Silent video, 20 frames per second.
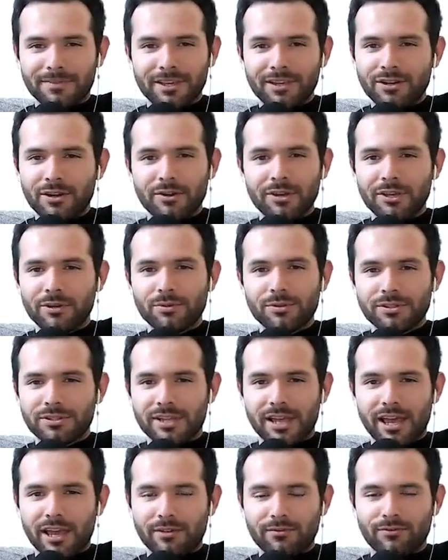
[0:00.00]
Didn't know he was
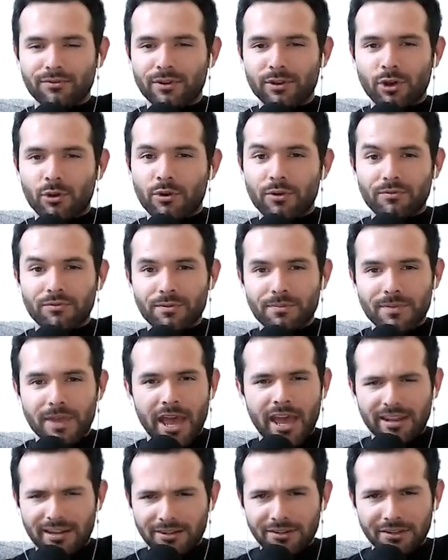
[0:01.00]
like going from that,
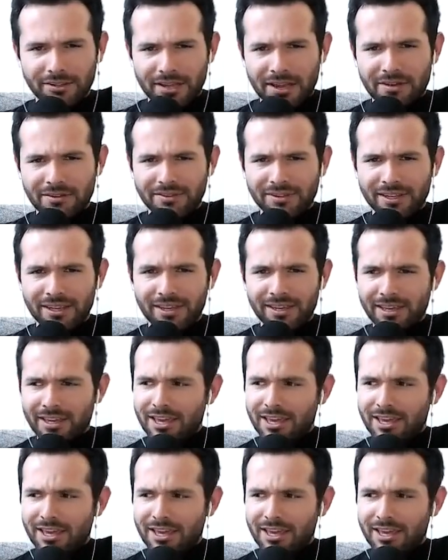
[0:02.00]
and he looked healthy.